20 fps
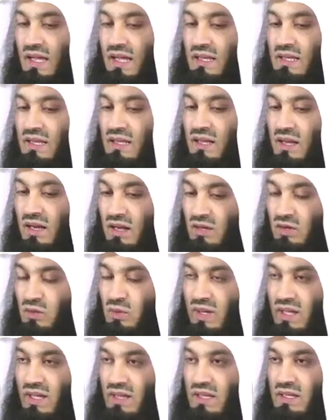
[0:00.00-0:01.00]
And they are
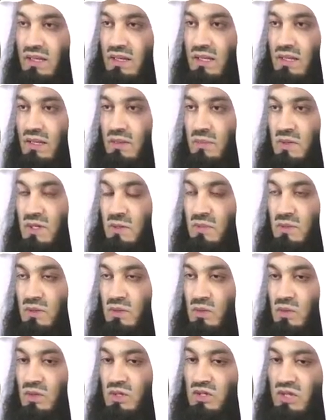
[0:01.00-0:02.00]
aware that there are people
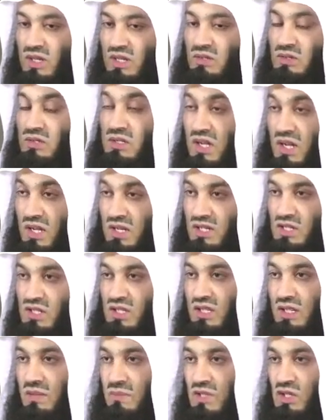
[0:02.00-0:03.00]
who are trying to tarnish
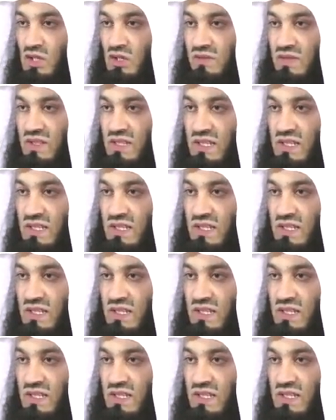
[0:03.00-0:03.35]
the image of